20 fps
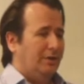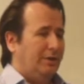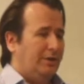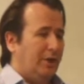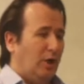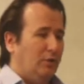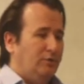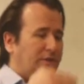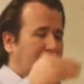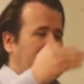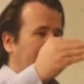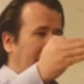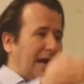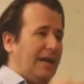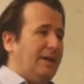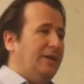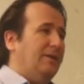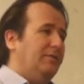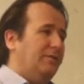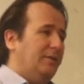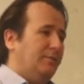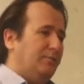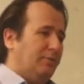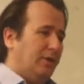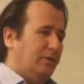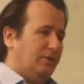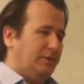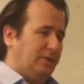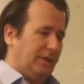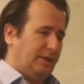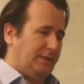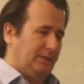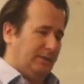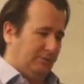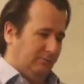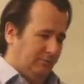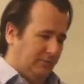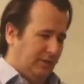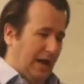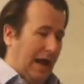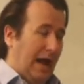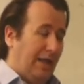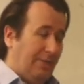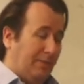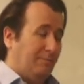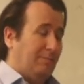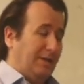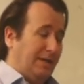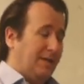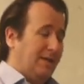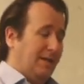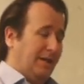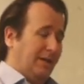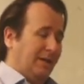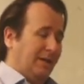go to the end of the process at the beginning